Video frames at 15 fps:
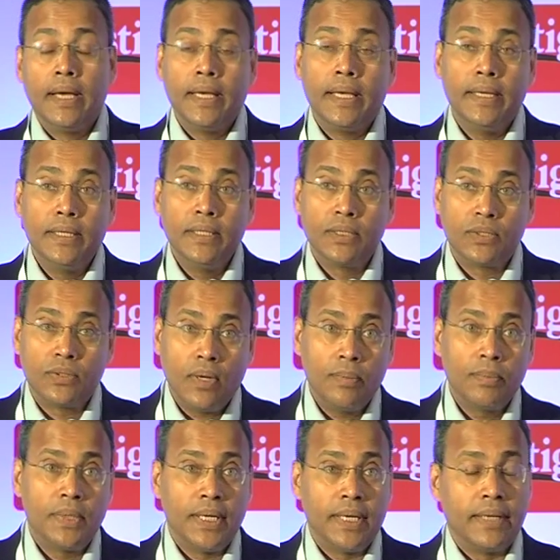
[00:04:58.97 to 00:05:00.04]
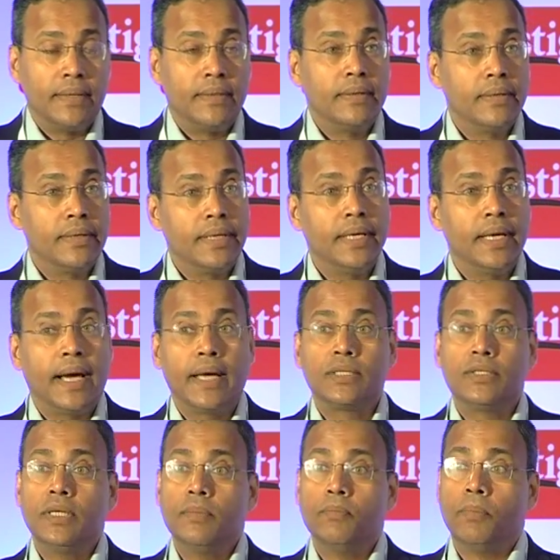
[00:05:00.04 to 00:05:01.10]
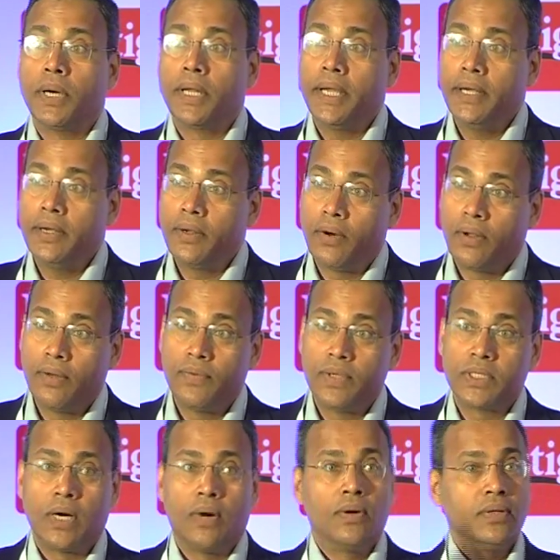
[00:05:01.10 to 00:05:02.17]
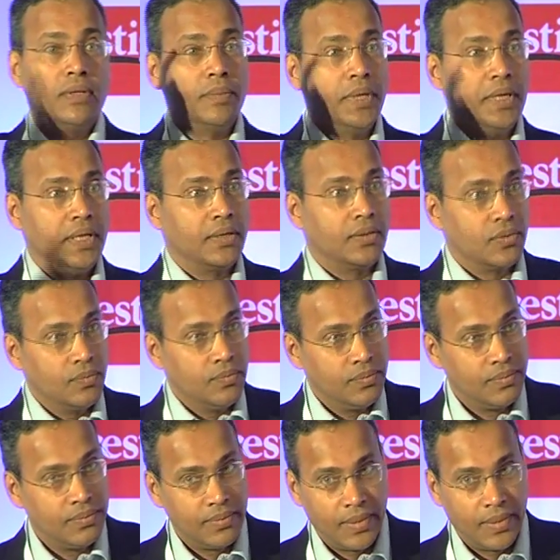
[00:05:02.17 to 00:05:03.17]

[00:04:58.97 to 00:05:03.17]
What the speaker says: He didn't stop there. He actually paraded all of us out of the meeting room.